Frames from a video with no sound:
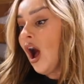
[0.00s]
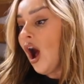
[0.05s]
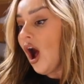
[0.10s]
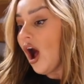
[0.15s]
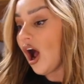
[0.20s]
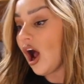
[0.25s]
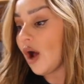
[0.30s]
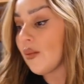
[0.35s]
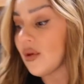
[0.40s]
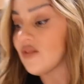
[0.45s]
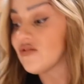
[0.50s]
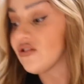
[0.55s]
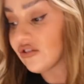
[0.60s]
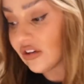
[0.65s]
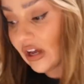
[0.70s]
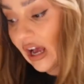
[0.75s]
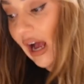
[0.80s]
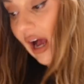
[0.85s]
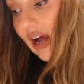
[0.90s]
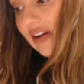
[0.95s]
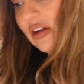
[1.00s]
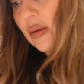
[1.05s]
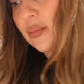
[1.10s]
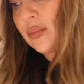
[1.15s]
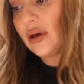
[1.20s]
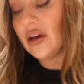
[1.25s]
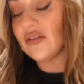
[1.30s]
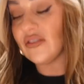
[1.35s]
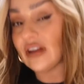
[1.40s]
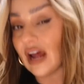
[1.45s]
I've just had a
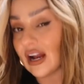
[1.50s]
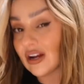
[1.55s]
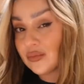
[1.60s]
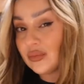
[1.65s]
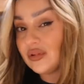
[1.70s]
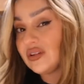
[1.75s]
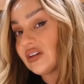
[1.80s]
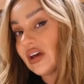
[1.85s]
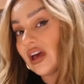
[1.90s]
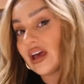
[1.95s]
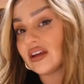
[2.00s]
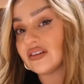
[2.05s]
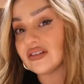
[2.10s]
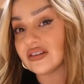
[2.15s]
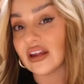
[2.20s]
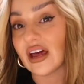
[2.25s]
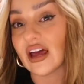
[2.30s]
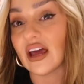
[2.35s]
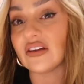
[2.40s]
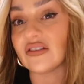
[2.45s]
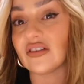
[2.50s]
bit of an admin day today,